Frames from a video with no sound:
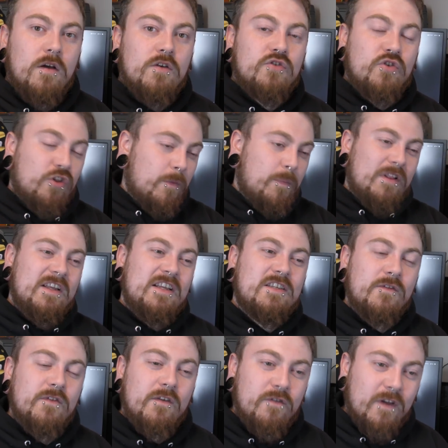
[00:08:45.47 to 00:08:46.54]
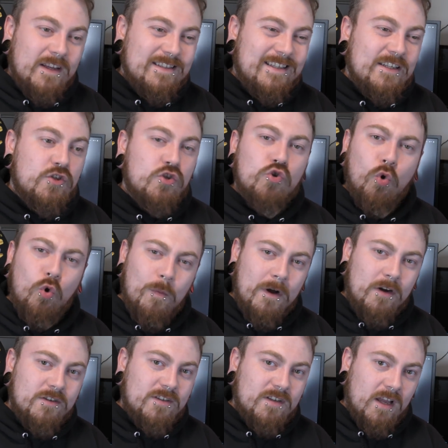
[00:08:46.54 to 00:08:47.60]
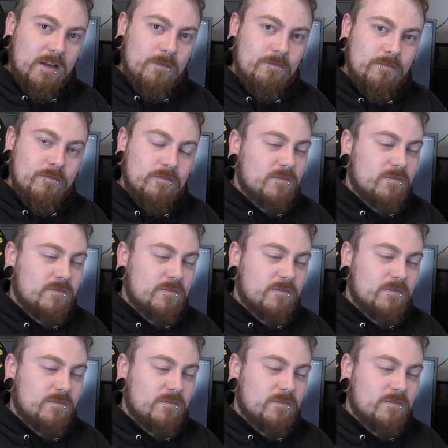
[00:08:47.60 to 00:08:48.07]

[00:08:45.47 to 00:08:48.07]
So the police have invested so much time,